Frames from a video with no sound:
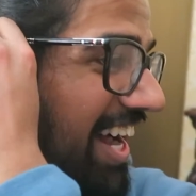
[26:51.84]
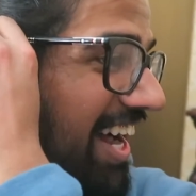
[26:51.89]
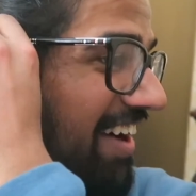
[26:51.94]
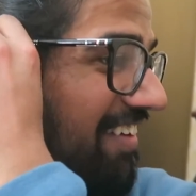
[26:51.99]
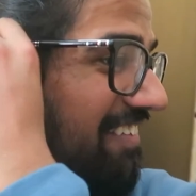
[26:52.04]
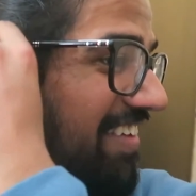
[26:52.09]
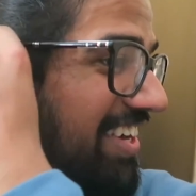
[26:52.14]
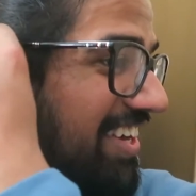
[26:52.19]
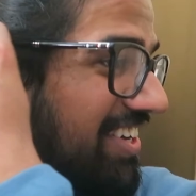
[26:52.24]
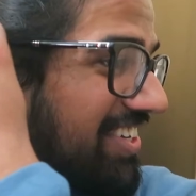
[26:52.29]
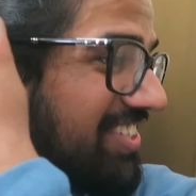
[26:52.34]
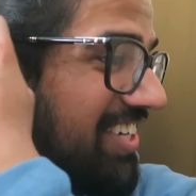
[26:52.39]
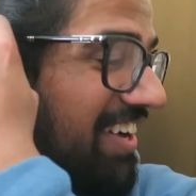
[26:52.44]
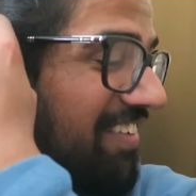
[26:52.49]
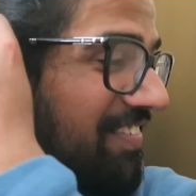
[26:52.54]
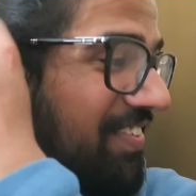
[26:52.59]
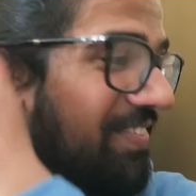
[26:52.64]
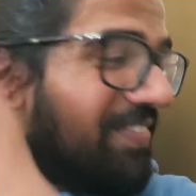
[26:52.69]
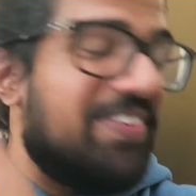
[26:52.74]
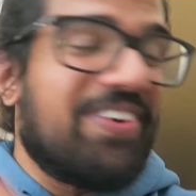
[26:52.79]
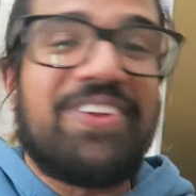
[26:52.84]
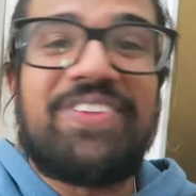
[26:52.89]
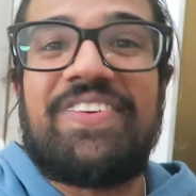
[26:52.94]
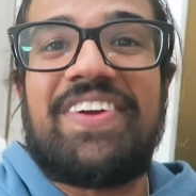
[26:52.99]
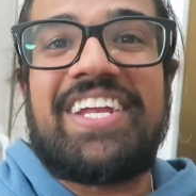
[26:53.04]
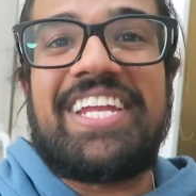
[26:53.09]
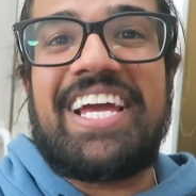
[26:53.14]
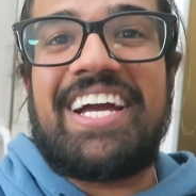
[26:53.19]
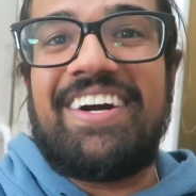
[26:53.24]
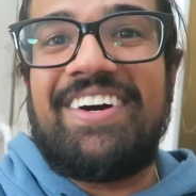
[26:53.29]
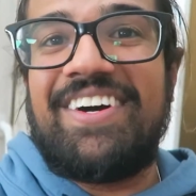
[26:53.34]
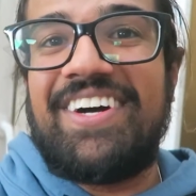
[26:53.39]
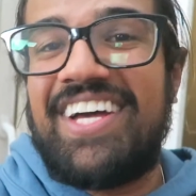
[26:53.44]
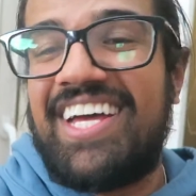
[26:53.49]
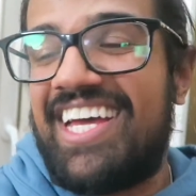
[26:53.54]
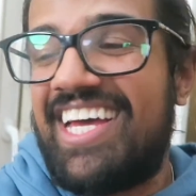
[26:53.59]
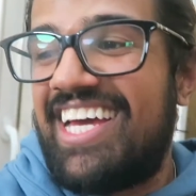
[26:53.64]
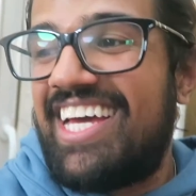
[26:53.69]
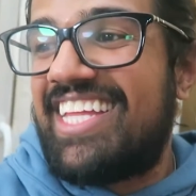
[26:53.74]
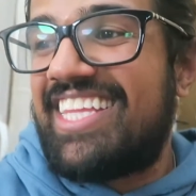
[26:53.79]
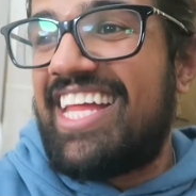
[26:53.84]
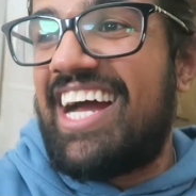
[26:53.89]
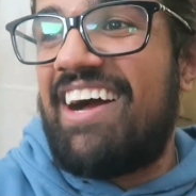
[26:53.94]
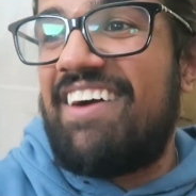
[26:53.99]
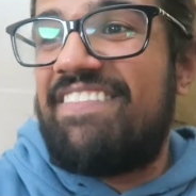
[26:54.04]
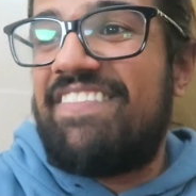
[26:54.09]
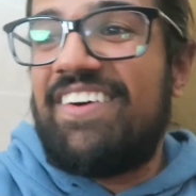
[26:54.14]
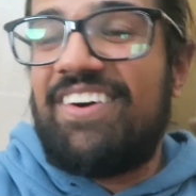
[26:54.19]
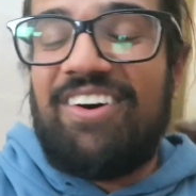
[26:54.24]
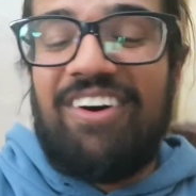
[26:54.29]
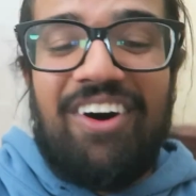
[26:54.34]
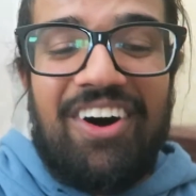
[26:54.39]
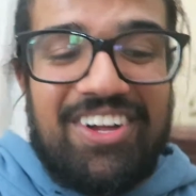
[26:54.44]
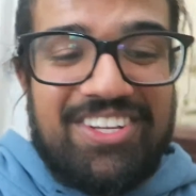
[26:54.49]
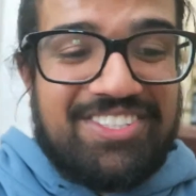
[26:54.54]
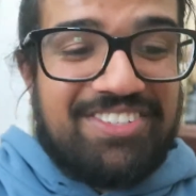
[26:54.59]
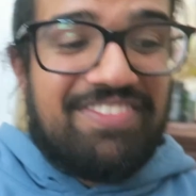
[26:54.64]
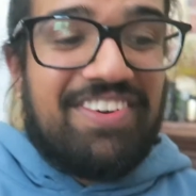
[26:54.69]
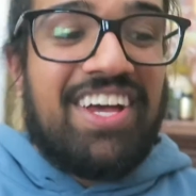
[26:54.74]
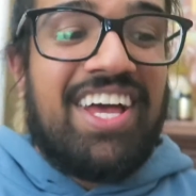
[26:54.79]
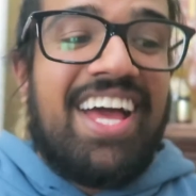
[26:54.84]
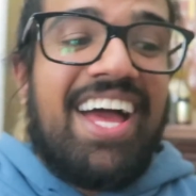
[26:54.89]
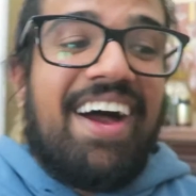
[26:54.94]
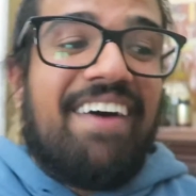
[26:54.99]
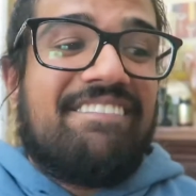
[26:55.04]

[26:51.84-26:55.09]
I'm like on top of the world right now. That felt awesome.